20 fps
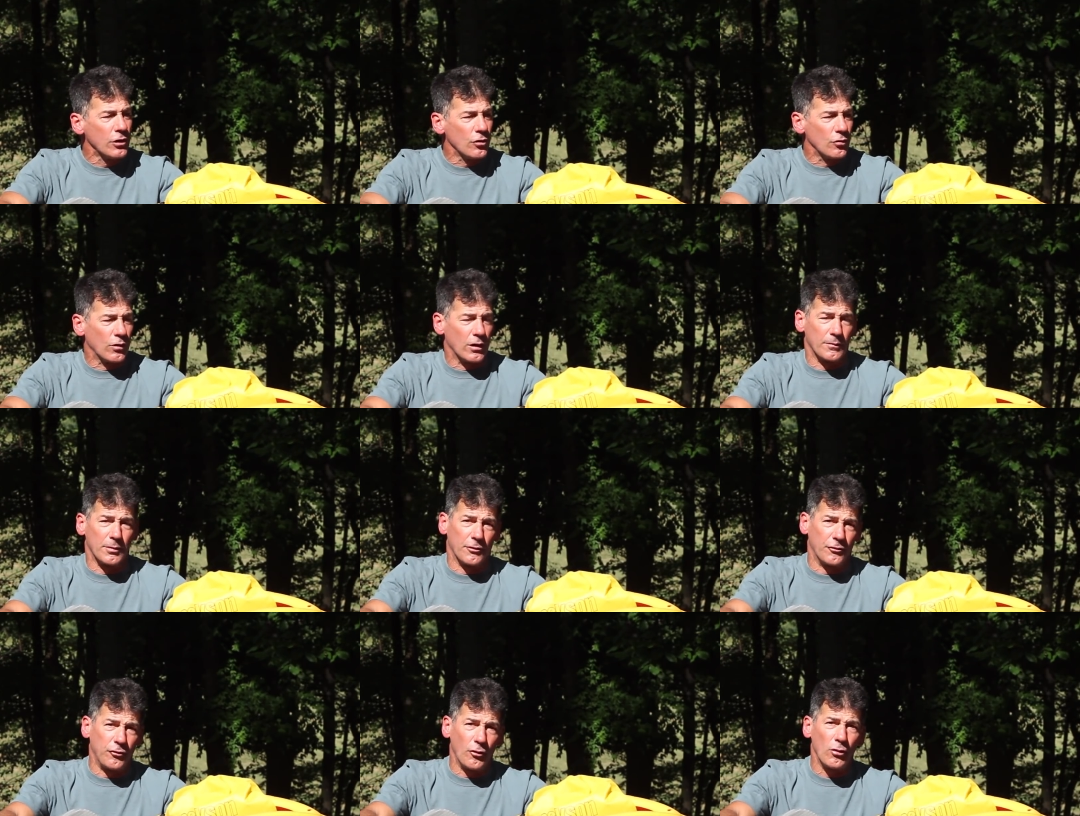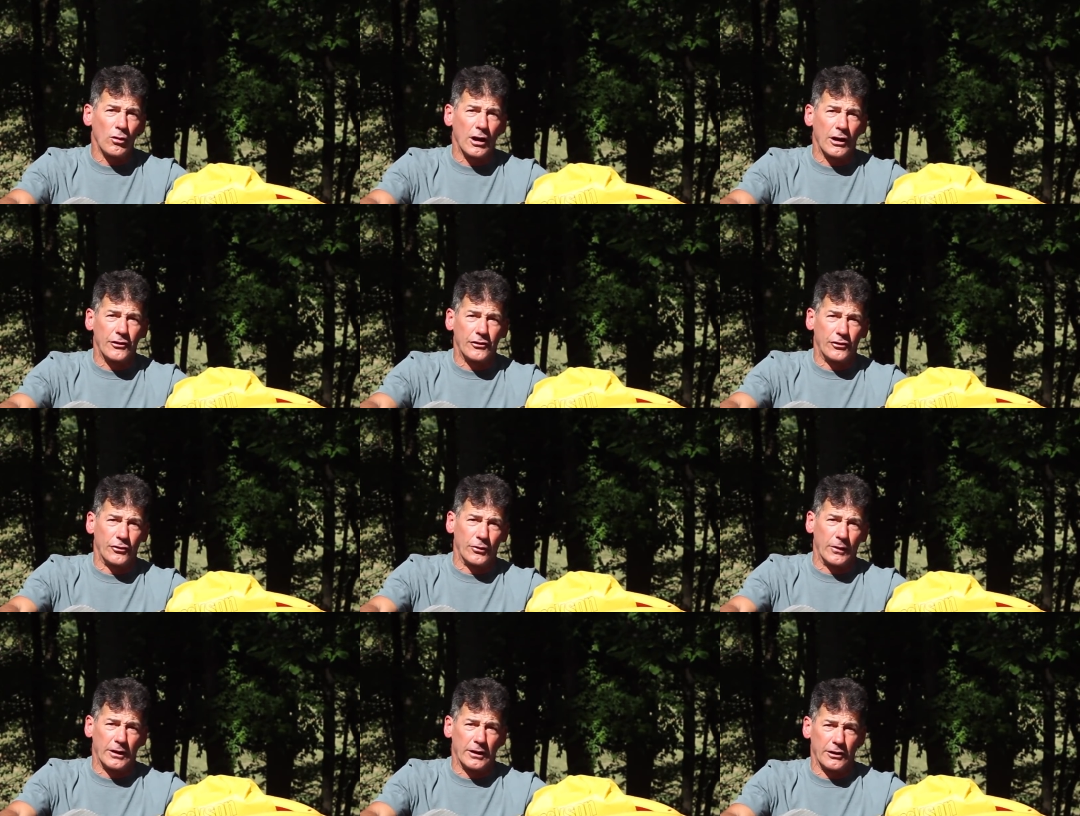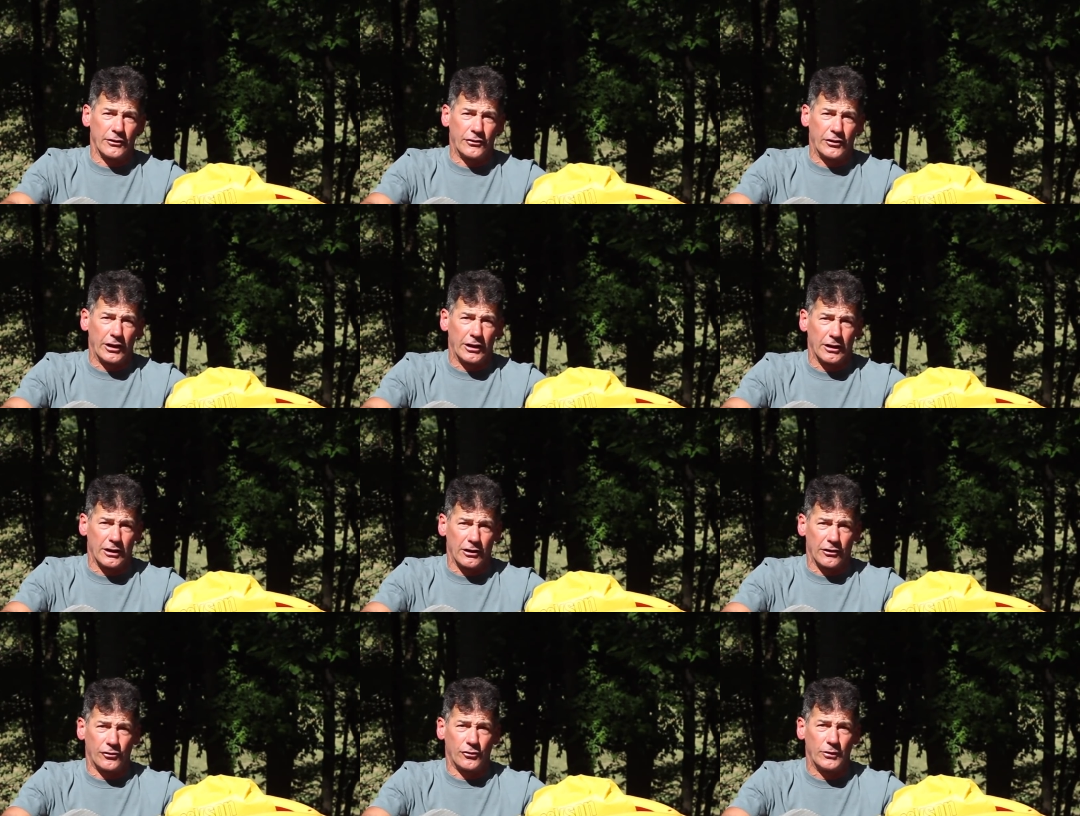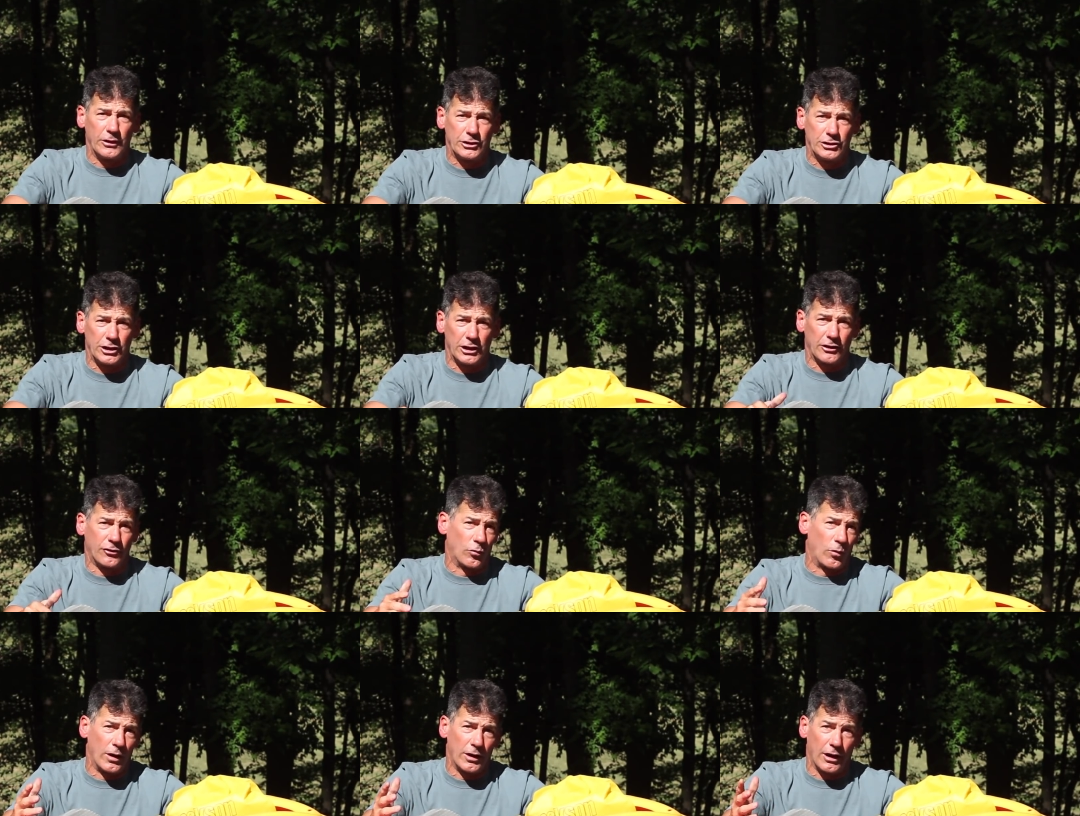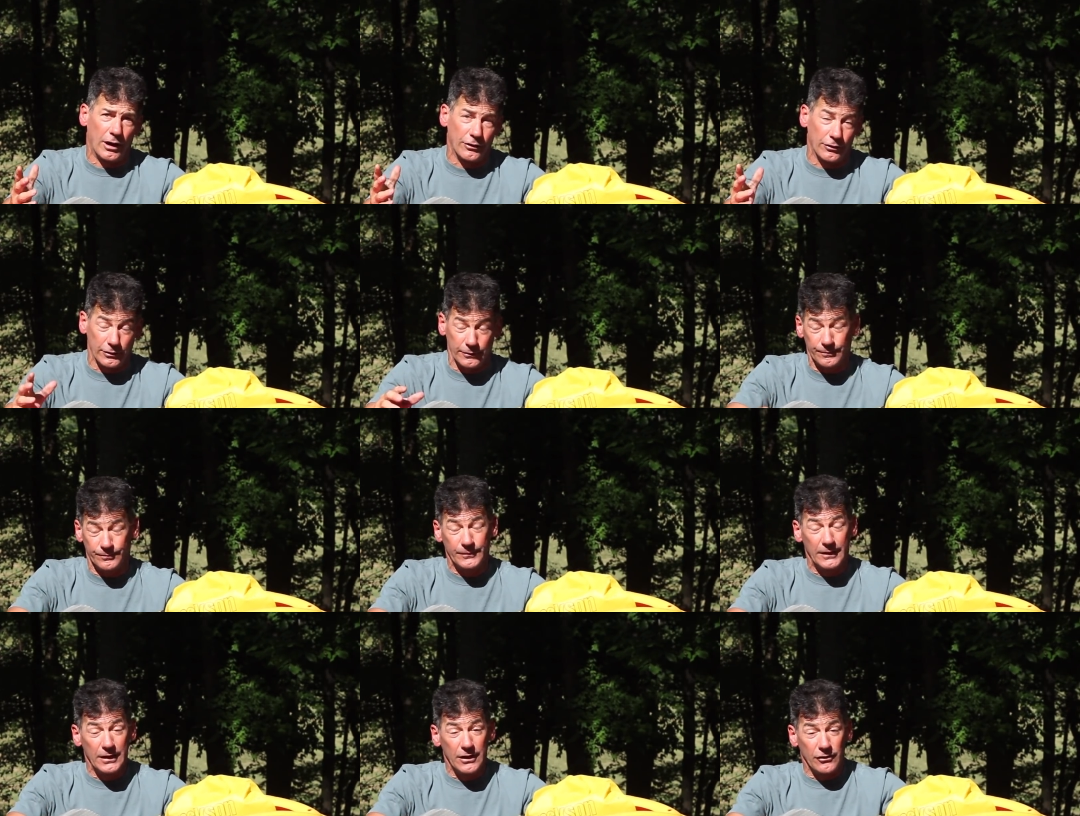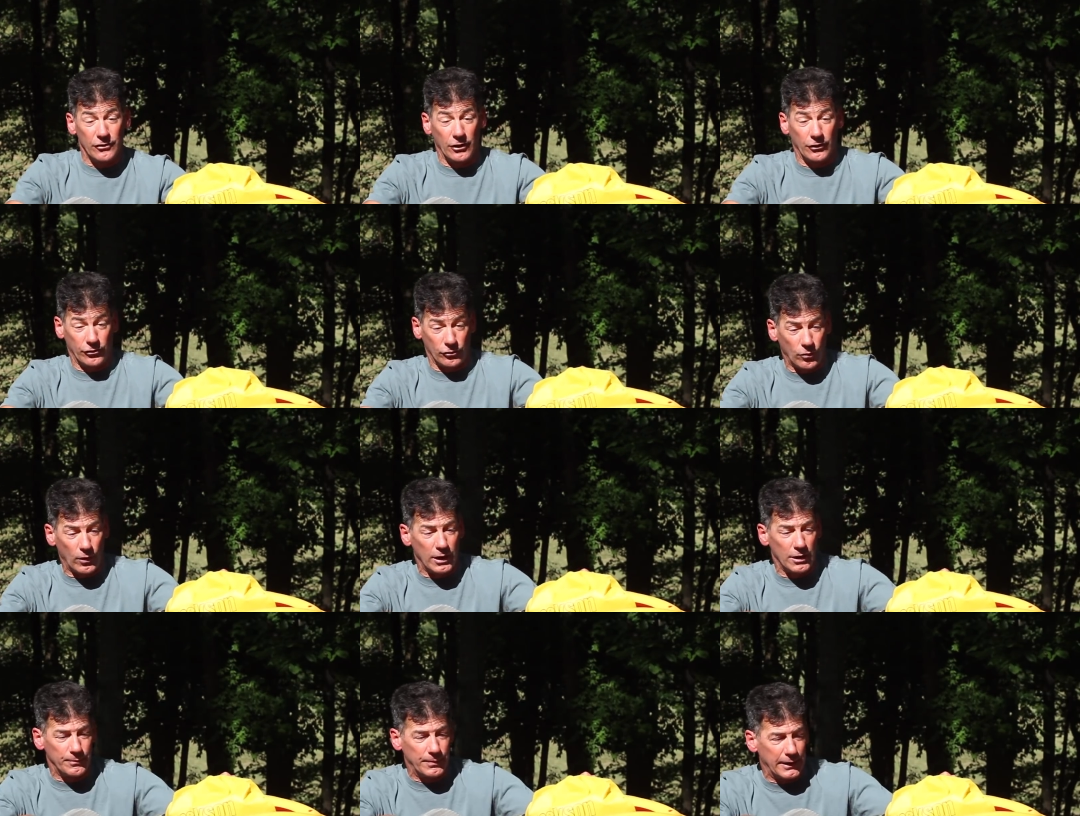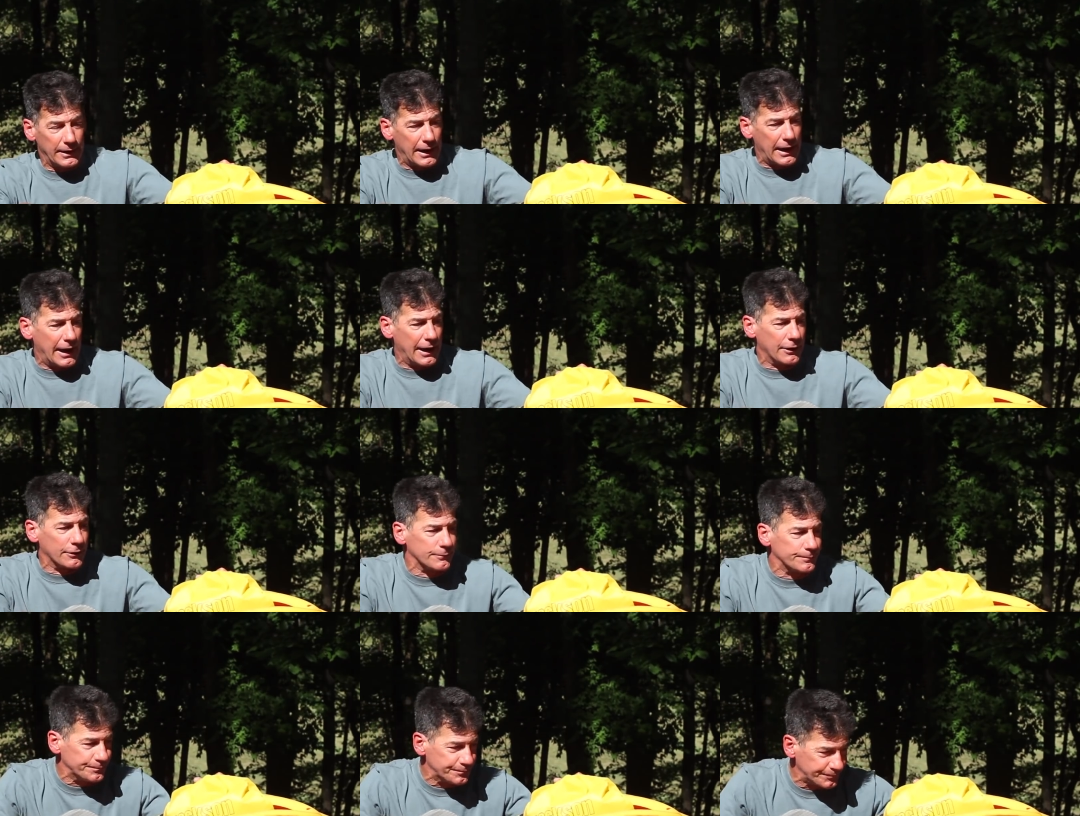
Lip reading: where before I'd sit in a Sweet Cheeks 100. So that's quite a bit higher.